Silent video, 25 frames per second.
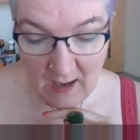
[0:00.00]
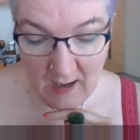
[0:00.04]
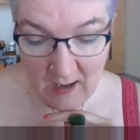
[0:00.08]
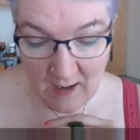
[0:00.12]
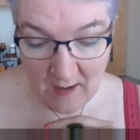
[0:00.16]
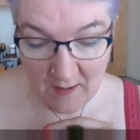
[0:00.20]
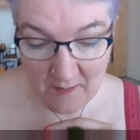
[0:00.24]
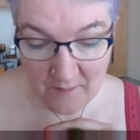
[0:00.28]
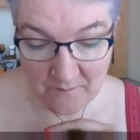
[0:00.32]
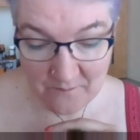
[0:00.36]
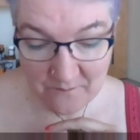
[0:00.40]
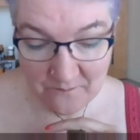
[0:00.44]

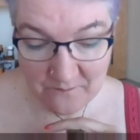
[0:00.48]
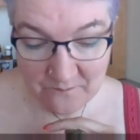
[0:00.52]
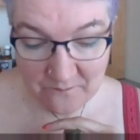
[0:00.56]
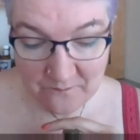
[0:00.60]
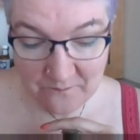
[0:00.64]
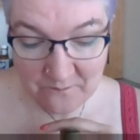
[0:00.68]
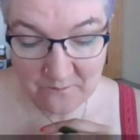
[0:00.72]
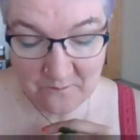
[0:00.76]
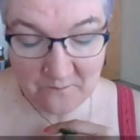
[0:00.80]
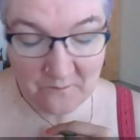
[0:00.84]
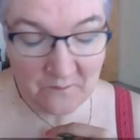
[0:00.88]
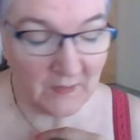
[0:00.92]
So
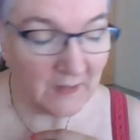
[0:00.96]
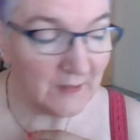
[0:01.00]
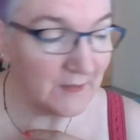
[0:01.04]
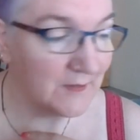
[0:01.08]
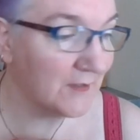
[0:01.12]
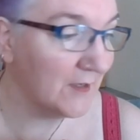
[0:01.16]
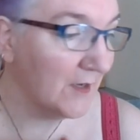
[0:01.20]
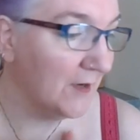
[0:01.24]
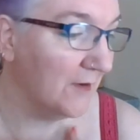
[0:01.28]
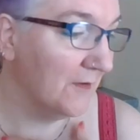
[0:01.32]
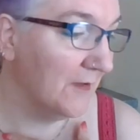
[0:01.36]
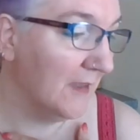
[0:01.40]
yeah, so
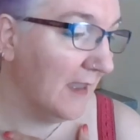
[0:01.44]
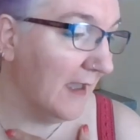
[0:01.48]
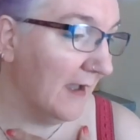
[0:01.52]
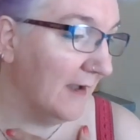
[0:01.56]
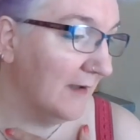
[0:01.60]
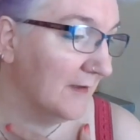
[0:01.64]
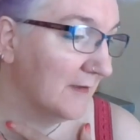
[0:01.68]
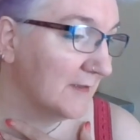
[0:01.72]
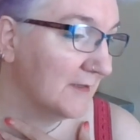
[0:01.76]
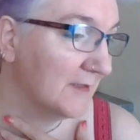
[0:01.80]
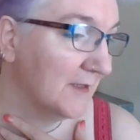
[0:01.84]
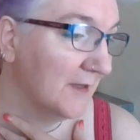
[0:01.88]
that one
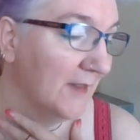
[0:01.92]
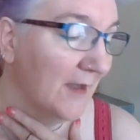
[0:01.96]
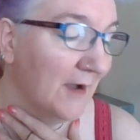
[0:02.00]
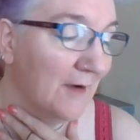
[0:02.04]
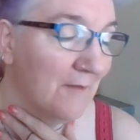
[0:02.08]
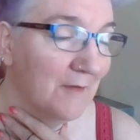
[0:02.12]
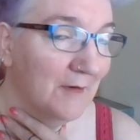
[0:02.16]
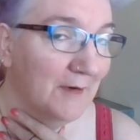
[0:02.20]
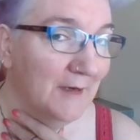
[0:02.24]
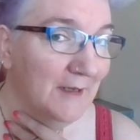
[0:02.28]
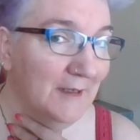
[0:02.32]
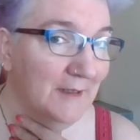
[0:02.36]
is
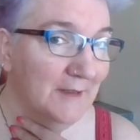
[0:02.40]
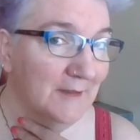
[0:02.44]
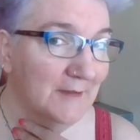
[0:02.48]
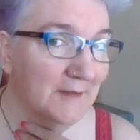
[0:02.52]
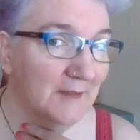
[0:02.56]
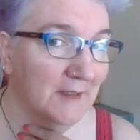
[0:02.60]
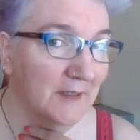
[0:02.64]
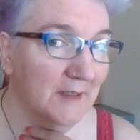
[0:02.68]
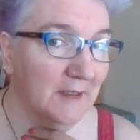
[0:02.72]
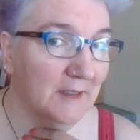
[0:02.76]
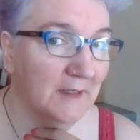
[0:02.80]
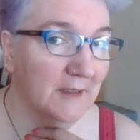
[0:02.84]
now,
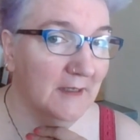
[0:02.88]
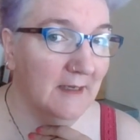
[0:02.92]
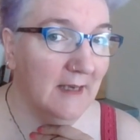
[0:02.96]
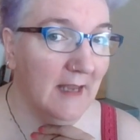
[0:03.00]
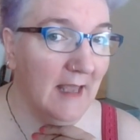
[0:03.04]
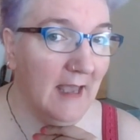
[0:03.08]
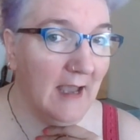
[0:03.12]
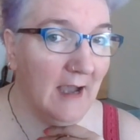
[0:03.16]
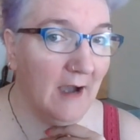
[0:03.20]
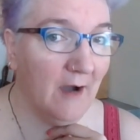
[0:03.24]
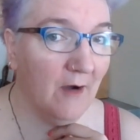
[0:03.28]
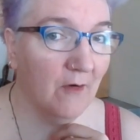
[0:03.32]

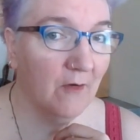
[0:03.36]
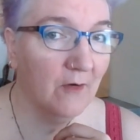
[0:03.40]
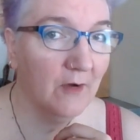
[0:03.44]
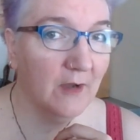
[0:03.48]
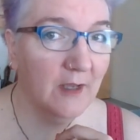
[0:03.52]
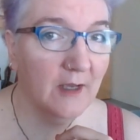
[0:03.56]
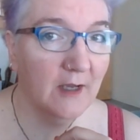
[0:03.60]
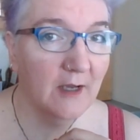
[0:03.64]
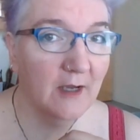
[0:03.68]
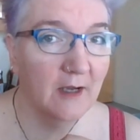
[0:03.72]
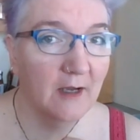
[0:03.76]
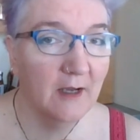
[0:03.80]
it was
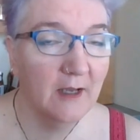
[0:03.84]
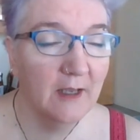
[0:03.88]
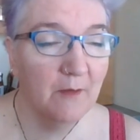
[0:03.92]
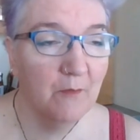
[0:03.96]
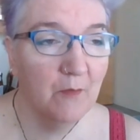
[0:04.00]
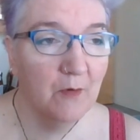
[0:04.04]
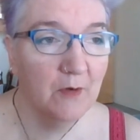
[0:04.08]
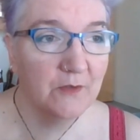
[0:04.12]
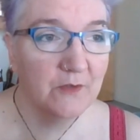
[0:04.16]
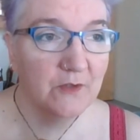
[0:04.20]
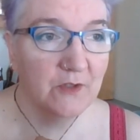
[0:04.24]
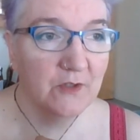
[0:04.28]
just something
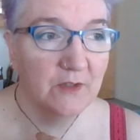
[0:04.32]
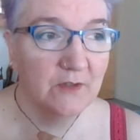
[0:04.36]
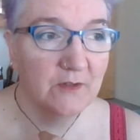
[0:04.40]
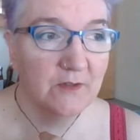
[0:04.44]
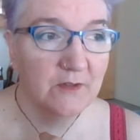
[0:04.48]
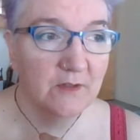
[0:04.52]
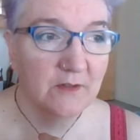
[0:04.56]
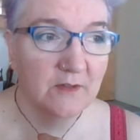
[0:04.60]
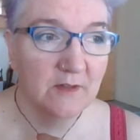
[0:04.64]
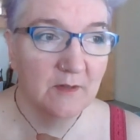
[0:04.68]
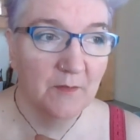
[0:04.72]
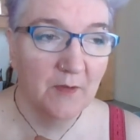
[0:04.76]
I wanted to
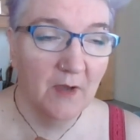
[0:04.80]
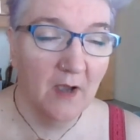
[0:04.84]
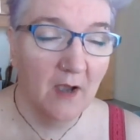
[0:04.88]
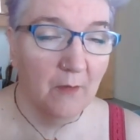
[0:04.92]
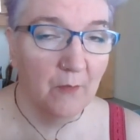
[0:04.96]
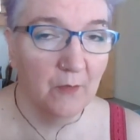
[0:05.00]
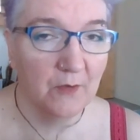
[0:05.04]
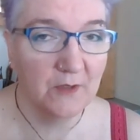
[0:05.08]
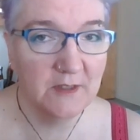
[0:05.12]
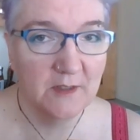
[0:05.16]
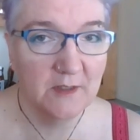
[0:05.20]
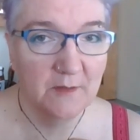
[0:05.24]
make, and now
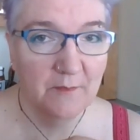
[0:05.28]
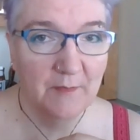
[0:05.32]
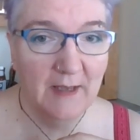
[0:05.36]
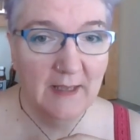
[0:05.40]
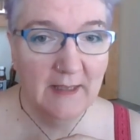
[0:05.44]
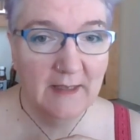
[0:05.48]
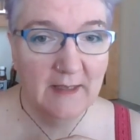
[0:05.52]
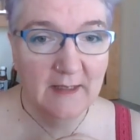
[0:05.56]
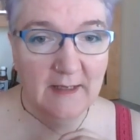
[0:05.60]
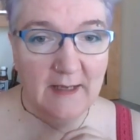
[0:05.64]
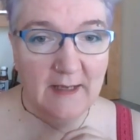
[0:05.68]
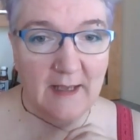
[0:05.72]
it's
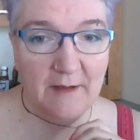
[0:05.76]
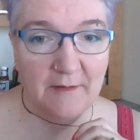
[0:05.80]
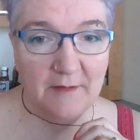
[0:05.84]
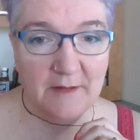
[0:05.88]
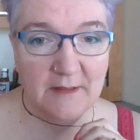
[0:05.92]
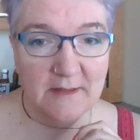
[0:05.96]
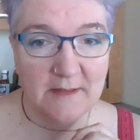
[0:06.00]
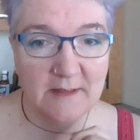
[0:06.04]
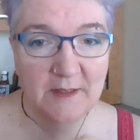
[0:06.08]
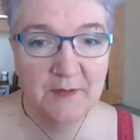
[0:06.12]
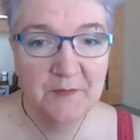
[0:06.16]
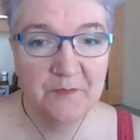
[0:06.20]

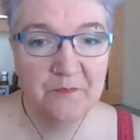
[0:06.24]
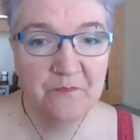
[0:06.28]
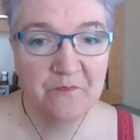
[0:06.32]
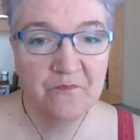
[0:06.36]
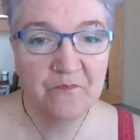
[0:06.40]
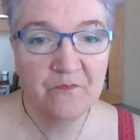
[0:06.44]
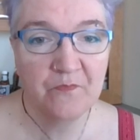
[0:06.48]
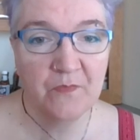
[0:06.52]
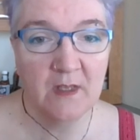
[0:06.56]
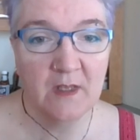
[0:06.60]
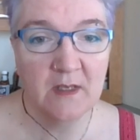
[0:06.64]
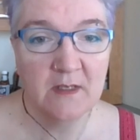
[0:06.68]
something that's going
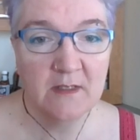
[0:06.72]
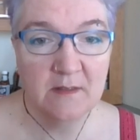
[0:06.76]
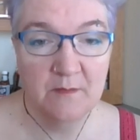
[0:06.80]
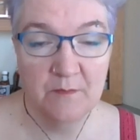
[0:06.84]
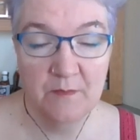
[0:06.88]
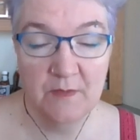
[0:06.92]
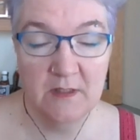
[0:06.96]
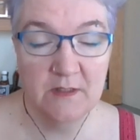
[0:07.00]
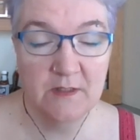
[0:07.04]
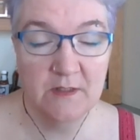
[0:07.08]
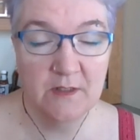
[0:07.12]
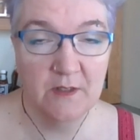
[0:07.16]
to be a gift,
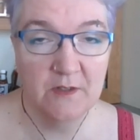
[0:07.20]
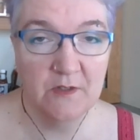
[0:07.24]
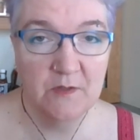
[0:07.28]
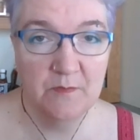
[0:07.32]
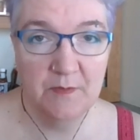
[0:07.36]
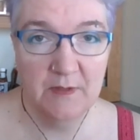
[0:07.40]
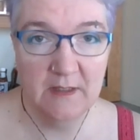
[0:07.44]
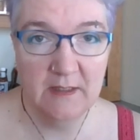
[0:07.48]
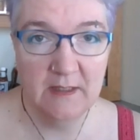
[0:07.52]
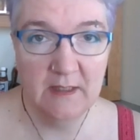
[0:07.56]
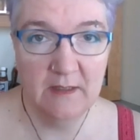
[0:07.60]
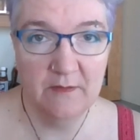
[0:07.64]
and that's
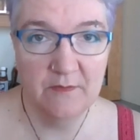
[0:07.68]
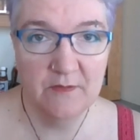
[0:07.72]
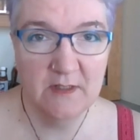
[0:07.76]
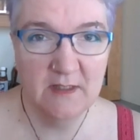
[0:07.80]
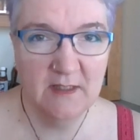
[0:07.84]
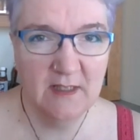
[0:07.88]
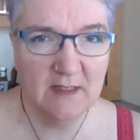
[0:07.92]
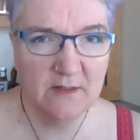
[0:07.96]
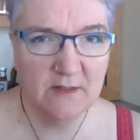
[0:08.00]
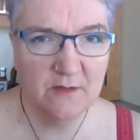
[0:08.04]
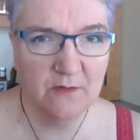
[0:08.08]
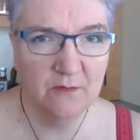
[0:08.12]
always
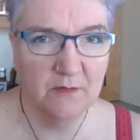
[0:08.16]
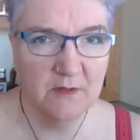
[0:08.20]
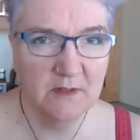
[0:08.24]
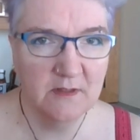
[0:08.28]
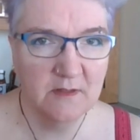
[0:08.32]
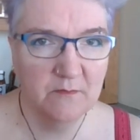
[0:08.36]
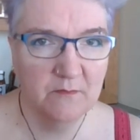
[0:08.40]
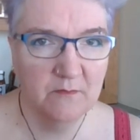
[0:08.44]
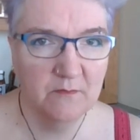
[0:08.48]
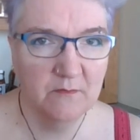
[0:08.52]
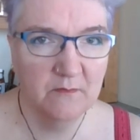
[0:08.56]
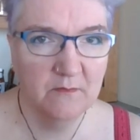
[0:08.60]
the best way
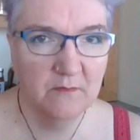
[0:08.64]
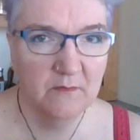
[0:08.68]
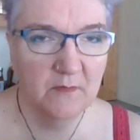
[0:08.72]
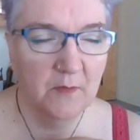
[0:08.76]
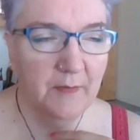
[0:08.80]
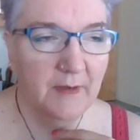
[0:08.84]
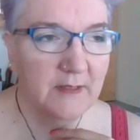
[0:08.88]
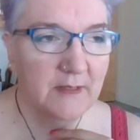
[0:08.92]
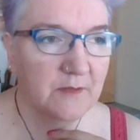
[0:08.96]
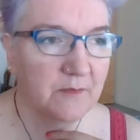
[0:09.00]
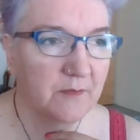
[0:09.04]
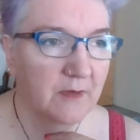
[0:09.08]
for me, if
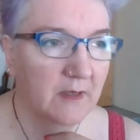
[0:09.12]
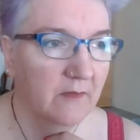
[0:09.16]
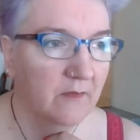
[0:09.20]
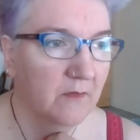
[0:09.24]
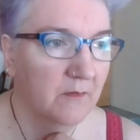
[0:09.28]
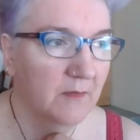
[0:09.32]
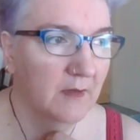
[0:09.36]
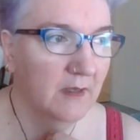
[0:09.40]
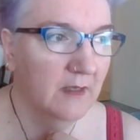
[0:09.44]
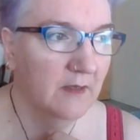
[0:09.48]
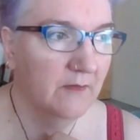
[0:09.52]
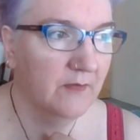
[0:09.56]
it's something that I
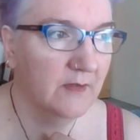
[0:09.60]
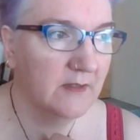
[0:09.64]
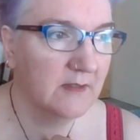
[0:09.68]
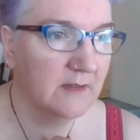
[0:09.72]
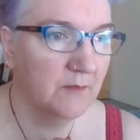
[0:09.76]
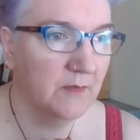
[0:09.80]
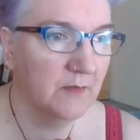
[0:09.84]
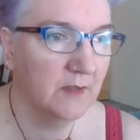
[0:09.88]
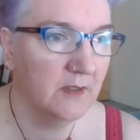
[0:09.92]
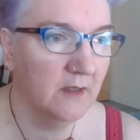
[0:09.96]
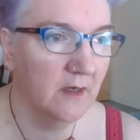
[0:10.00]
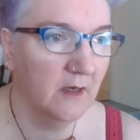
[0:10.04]
already wanted
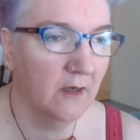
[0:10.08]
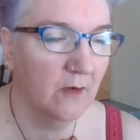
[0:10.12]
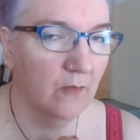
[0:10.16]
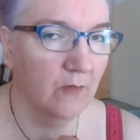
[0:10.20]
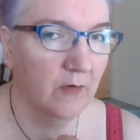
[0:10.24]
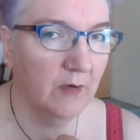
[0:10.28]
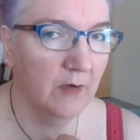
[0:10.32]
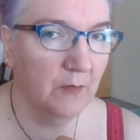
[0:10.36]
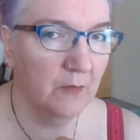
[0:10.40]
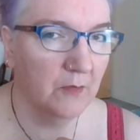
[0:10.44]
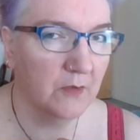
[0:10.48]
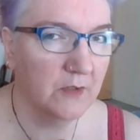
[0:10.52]
to make
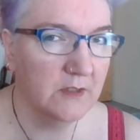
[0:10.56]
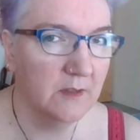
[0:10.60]
anyway.